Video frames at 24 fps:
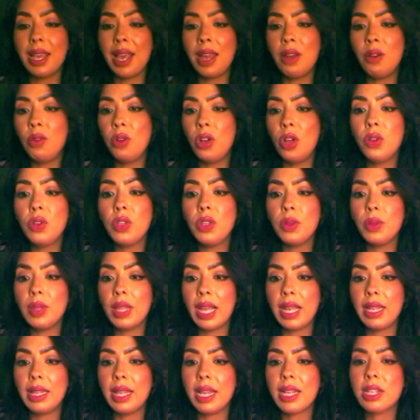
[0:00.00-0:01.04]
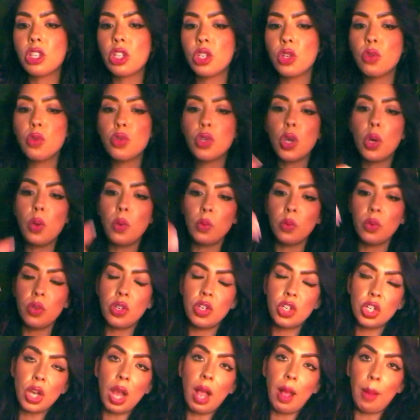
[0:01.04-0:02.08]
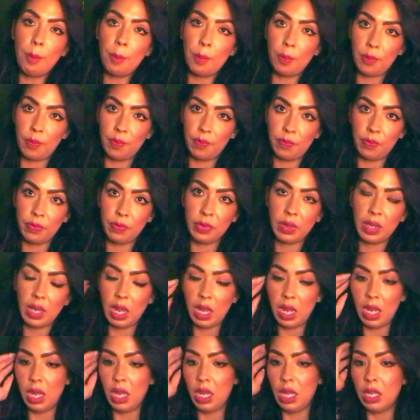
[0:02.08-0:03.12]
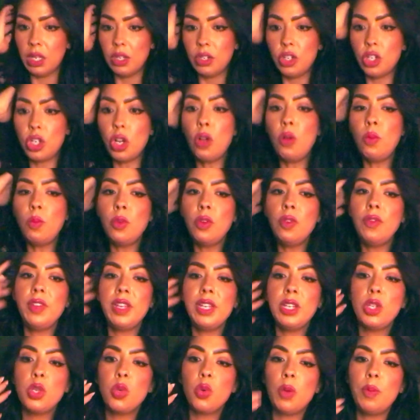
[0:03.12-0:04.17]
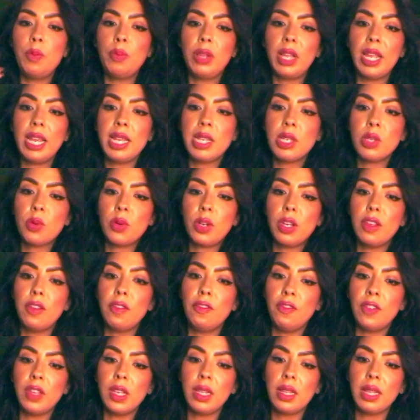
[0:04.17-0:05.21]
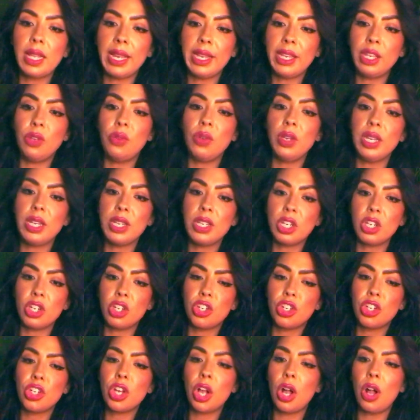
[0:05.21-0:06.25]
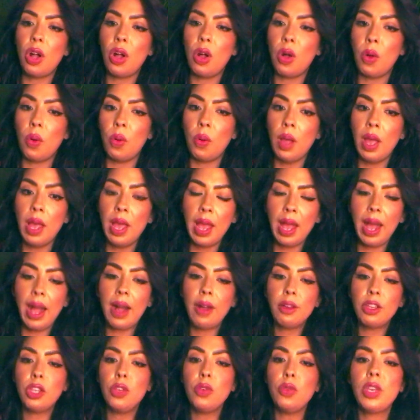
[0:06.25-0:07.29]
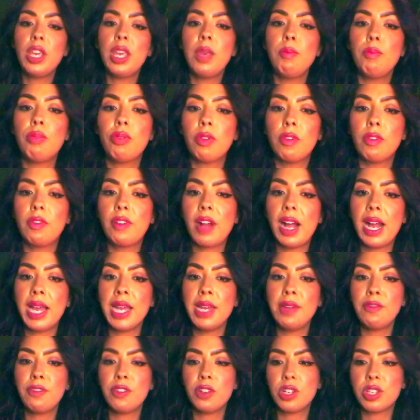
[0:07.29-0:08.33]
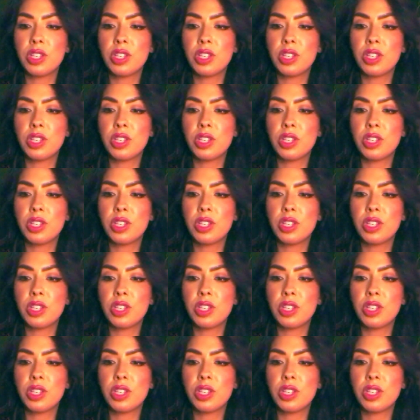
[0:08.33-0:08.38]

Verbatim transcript: I don't know you like that. So don't jump. Don't move into a place where you feel like you need to show how you can provide for